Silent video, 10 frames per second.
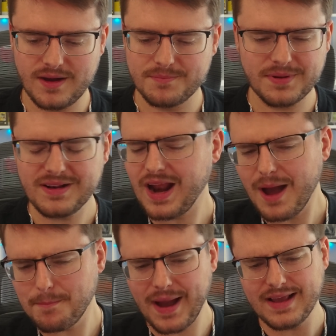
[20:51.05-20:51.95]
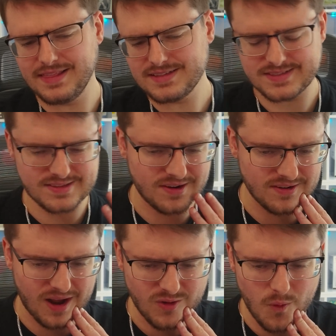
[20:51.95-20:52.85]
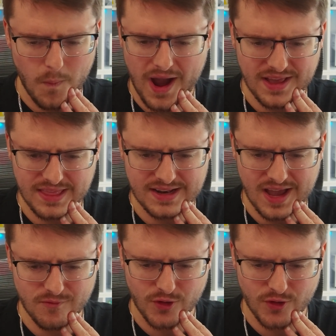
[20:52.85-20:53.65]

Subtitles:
but not by this turn. I don't know why they never